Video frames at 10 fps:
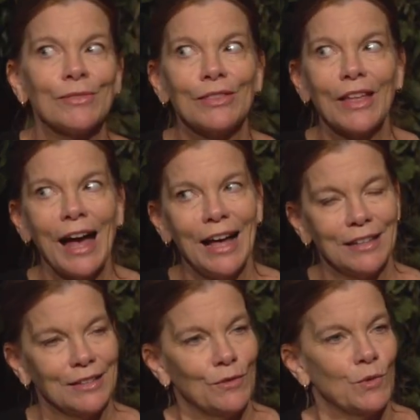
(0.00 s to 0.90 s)
That
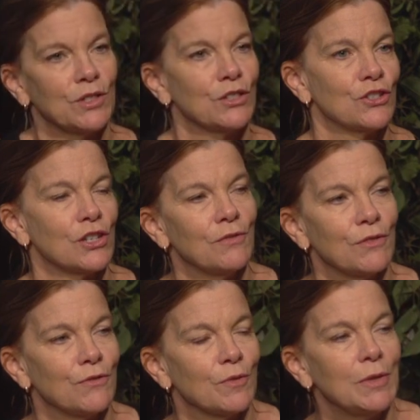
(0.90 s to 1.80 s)
was the shift
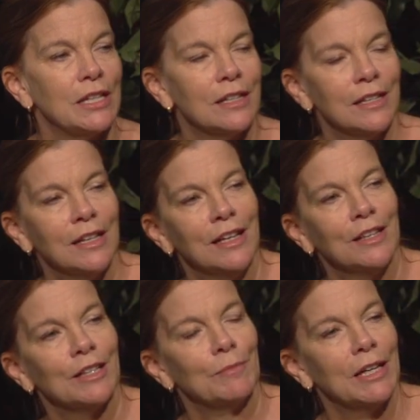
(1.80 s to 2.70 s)
for me
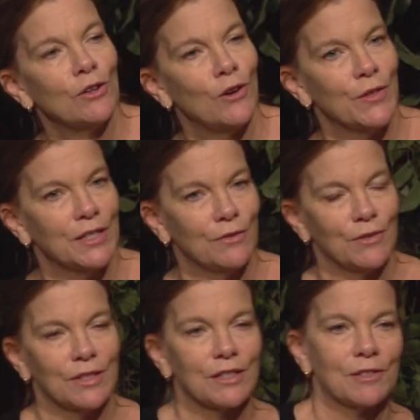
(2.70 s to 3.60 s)
that made all the
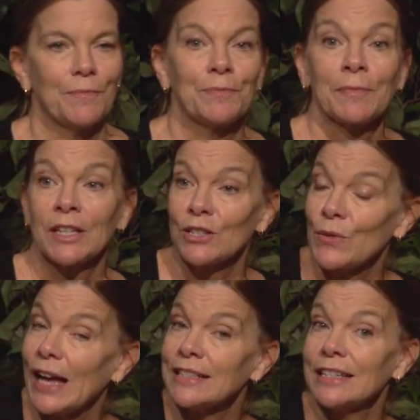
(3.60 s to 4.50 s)
difference. So
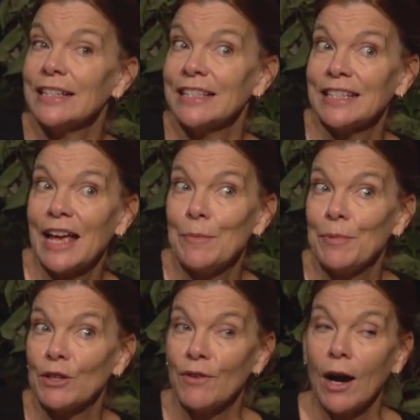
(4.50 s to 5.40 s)
that's an
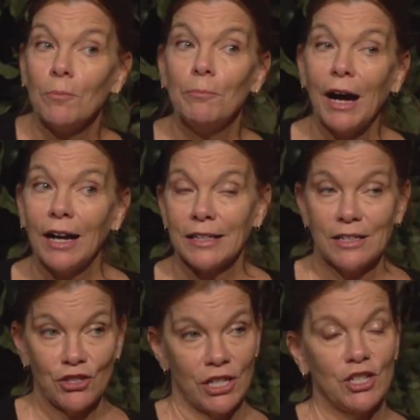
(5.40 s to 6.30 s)
example of how
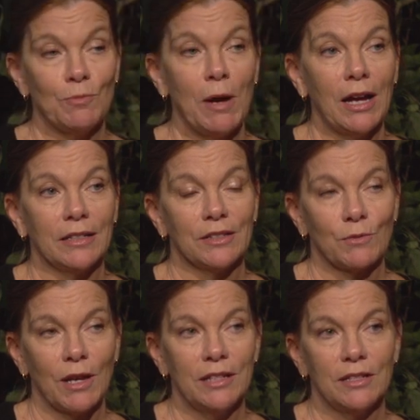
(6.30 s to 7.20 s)
bodies change
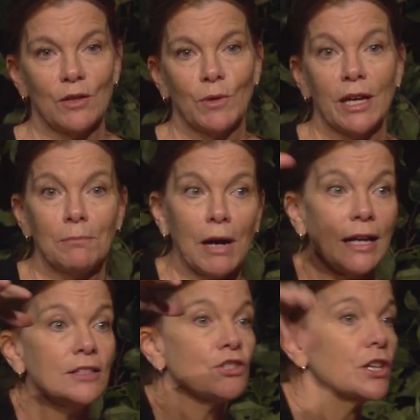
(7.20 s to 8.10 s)
minds, right? So we had
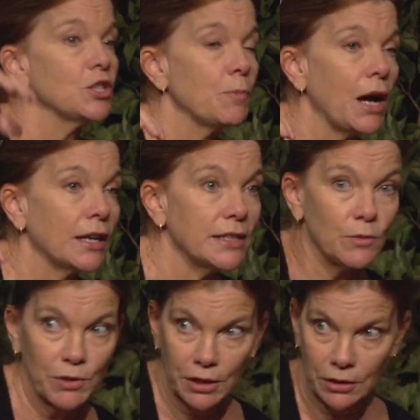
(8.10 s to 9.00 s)
minds change
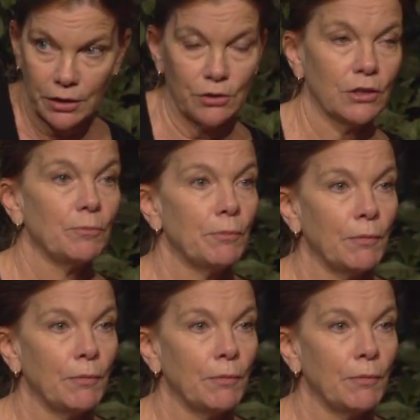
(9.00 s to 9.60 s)
bodies with the glitter